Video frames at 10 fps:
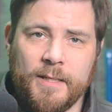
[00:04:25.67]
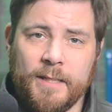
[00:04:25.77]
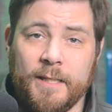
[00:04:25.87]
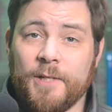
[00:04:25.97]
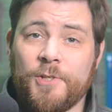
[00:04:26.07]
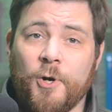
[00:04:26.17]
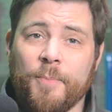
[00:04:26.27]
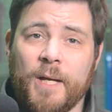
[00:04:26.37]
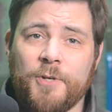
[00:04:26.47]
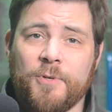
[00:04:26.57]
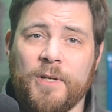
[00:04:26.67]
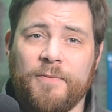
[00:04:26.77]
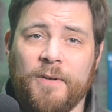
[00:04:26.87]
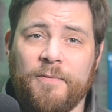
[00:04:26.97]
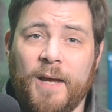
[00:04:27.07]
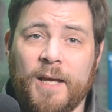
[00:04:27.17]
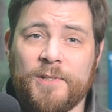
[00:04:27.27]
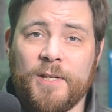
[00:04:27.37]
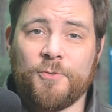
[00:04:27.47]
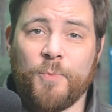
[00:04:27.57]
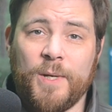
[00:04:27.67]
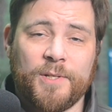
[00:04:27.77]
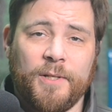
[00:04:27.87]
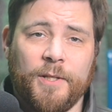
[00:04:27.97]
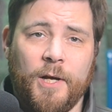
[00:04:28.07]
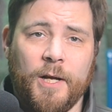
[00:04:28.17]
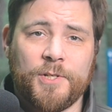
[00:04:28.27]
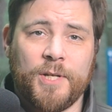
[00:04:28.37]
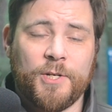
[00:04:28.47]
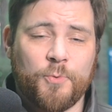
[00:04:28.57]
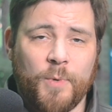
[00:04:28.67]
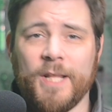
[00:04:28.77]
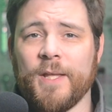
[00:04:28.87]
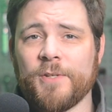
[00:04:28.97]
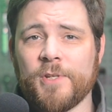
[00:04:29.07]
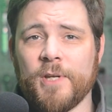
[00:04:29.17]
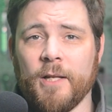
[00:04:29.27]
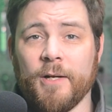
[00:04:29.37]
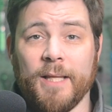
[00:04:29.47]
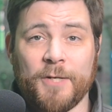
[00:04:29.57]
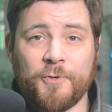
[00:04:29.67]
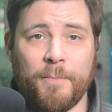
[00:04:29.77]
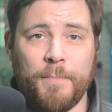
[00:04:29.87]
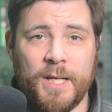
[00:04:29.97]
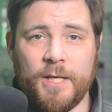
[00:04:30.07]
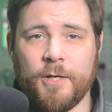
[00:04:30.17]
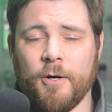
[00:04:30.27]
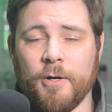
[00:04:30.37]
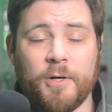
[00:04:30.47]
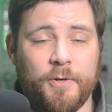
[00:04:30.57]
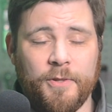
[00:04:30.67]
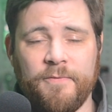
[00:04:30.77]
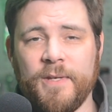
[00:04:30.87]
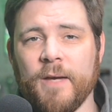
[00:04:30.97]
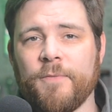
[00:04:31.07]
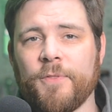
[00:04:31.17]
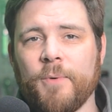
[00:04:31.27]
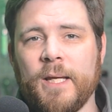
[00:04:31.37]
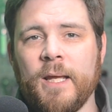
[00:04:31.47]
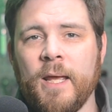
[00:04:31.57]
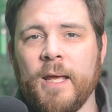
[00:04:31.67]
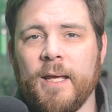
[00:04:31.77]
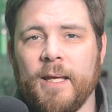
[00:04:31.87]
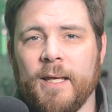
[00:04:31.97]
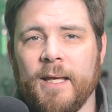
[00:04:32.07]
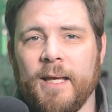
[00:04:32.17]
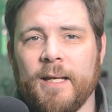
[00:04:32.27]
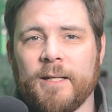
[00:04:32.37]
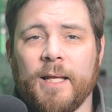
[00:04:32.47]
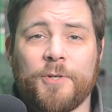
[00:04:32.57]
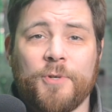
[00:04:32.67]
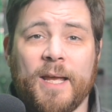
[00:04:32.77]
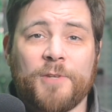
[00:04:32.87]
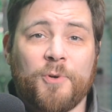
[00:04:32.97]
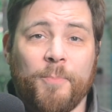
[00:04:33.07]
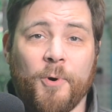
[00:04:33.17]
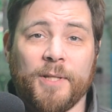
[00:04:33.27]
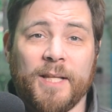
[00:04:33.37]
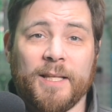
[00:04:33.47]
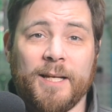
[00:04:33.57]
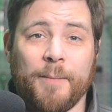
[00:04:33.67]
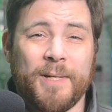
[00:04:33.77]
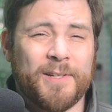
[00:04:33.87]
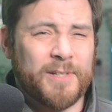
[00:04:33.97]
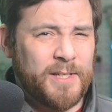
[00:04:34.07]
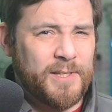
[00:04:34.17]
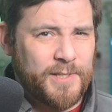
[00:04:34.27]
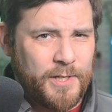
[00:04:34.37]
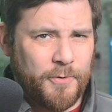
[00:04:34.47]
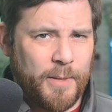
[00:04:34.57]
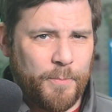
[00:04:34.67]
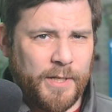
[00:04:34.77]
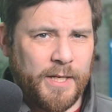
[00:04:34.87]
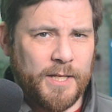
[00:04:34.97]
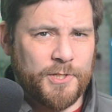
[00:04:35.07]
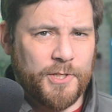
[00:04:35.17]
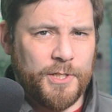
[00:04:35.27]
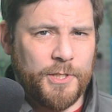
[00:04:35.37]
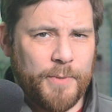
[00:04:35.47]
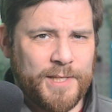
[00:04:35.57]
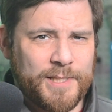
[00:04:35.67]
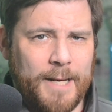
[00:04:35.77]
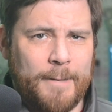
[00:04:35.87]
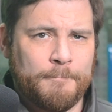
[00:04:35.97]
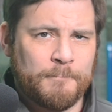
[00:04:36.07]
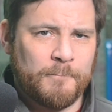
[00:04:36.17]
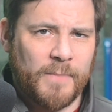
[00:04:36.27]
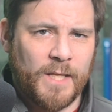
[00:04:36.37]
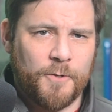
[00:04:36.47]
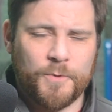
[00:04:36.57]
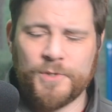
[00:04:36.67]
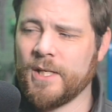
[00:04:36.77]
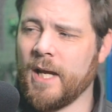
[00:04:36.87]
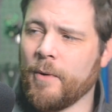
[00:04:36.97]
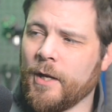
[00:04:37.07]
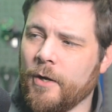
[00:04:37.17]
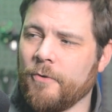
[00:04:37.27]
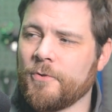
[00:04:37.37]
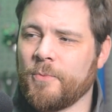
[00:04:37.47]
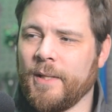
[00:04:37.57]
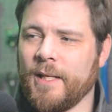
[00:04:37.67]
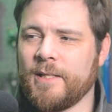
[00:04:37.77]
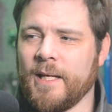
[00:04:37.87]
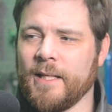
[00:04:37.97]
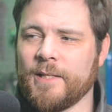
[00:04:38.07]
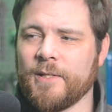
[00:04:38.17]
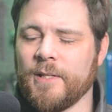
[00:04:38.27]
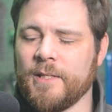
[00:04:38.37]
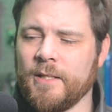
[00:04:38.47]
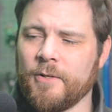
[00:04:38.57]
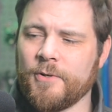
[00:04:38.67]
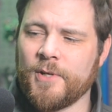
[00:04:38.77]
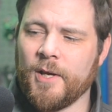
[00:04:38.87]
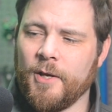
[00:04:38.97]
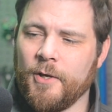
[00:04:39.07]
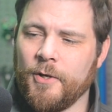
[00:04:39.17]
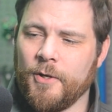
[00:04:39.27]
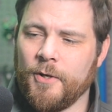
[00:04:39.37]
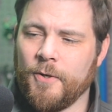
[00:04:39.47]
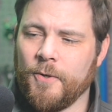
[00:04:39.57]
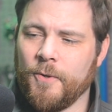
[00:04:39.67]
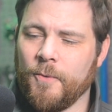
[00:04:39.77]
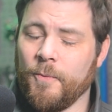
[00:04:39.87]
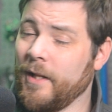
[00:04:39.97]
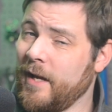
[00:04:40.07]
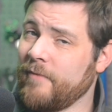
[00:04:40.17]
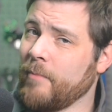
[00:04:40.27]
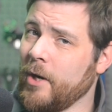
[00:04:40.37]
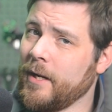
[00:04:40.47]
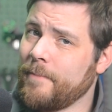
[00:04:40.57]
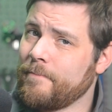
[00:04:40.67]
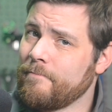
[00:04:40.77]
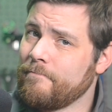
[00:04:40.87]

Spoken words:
In its home country, VinFast has recently launched a $20,000 electric mini car called the VF3, and Electrek has reported that the company is considering bringing it to the USA. We'll see how it goes when they take that to the dealers. Will it have a markup?